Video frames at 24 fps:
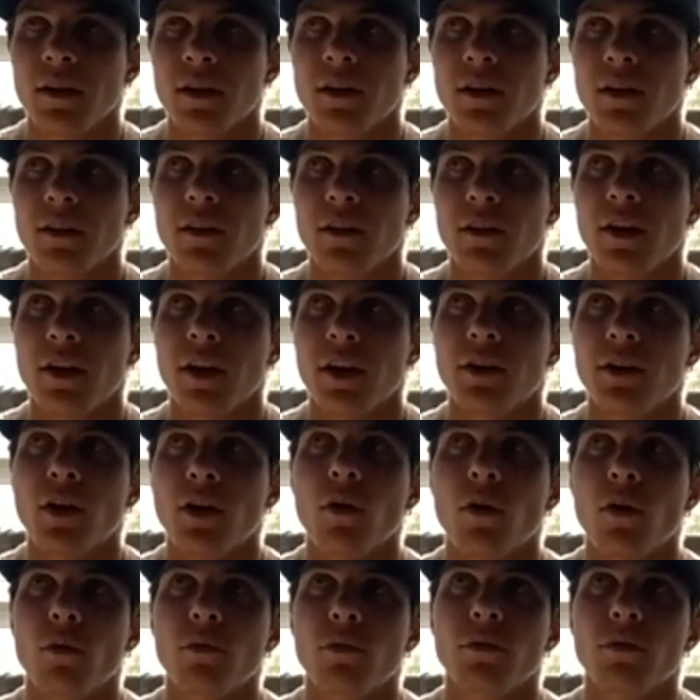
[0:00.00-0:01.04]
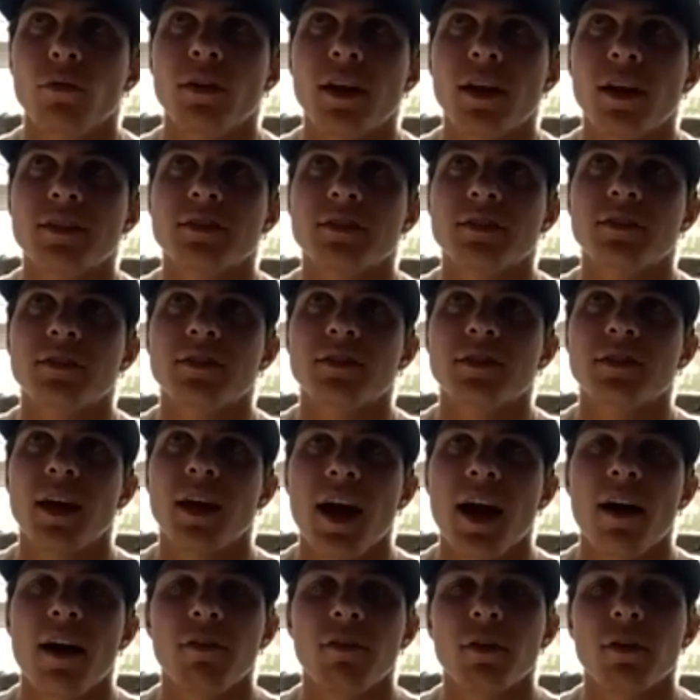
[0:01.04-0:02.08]
they don't necessarily they
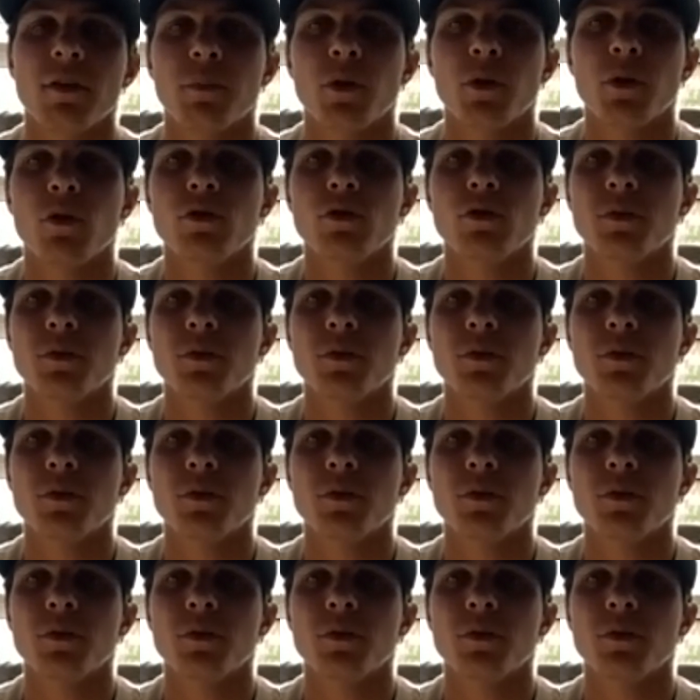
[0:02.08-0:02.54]
have an approach,